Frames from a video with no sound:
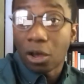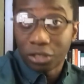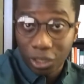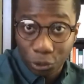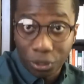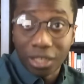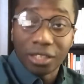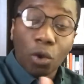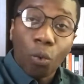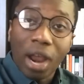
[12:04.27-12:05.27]
how they
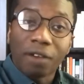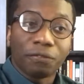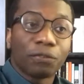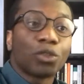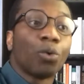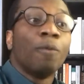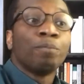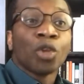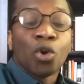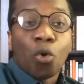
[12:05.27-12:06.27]
created the wealth. So
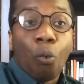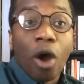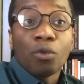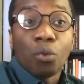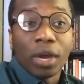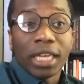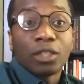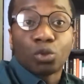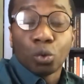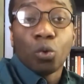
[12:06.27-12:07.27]
one way
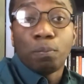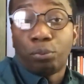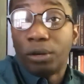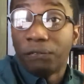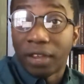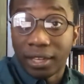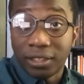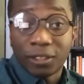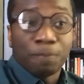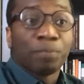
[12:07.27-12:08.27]
to
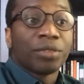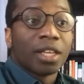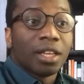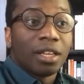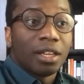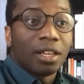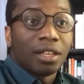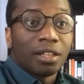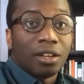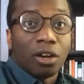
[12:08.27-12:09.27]
prevent
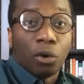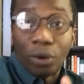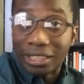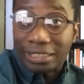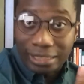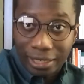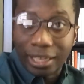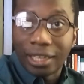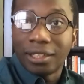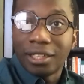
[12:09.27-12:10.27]
rent
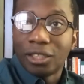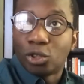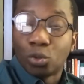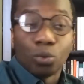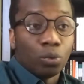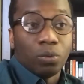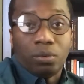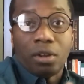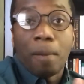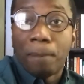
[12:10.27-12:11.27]
seeking is to
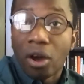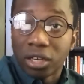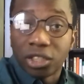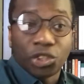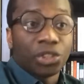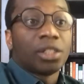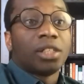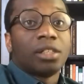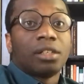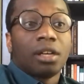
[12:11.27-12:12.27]
abolish
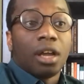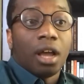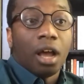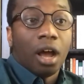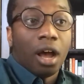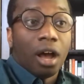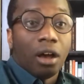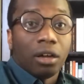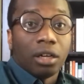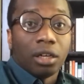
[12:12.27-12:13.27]

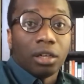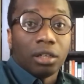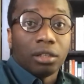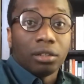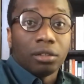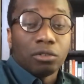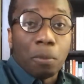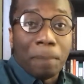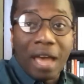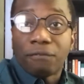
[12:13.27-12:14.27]

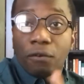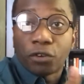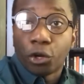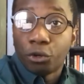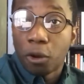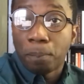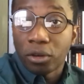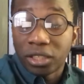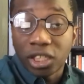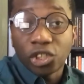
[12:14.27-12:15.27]
the path of career
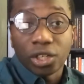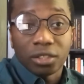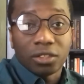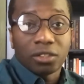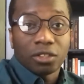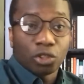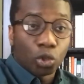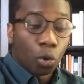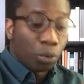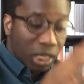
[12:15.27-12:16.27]
politicians.
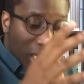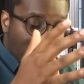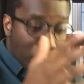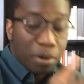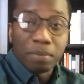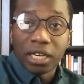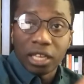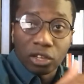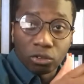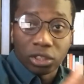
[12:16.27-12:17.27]
So we can
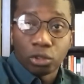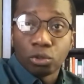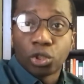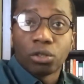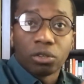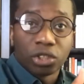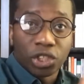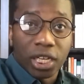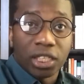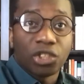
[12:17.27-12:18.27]
implement a constitutional
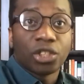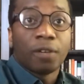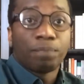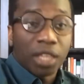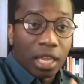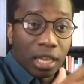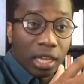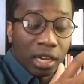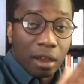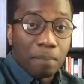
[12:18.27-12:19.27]
change,
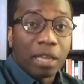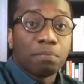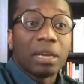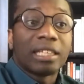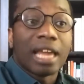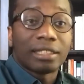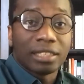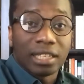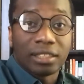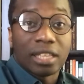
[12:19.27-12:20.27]
an amendment that
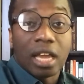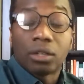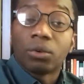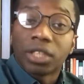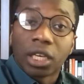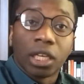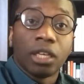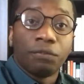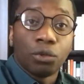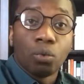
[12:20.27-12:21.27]
says that, okay,
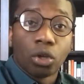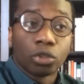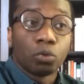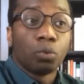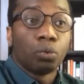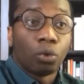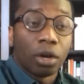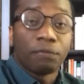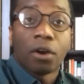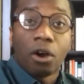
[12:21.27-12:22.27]
if you want to
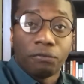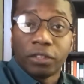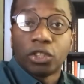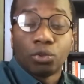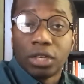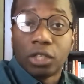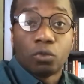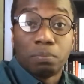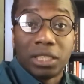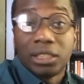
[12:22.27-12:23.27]
run for office, you need
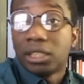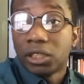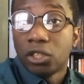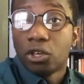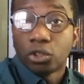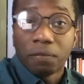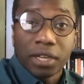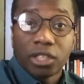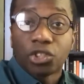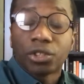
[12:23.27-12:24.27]
to be 60 years of
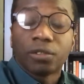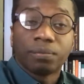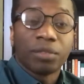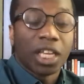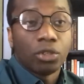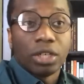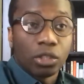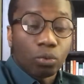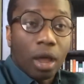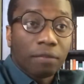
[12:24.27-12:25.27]
age and you
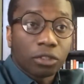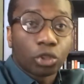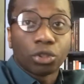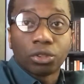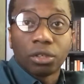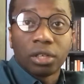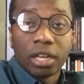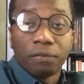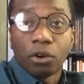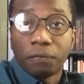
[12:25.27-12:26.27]
need to have a certain
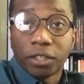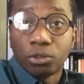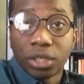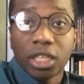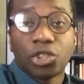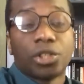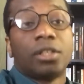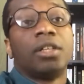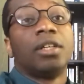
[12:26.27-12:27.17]
level of education.